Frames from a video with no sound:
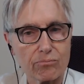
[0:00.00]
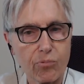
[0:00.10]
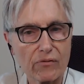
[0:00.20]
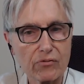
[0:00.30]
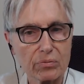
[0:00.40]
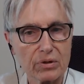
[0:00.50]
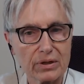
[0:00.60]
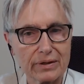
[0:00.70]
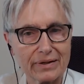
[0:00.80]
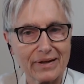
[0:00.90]

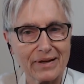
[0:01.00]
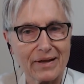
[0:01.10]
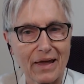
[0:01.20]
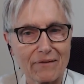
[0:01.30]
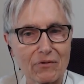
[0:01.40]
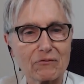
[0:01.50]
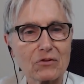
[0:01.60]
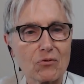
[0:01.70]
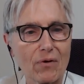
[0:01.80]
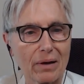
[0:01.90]
preferably a
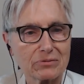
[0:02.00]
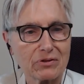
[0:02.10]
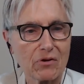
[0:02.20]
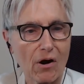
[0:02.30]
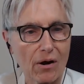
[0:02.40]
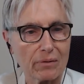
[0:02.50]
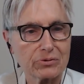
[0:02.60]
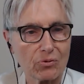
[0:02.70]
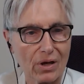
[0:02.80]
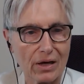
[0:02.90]
50 grams of
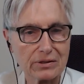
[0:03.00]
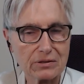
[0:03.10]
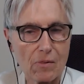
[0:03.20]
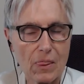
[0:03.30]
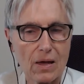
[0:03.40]
carbs or less.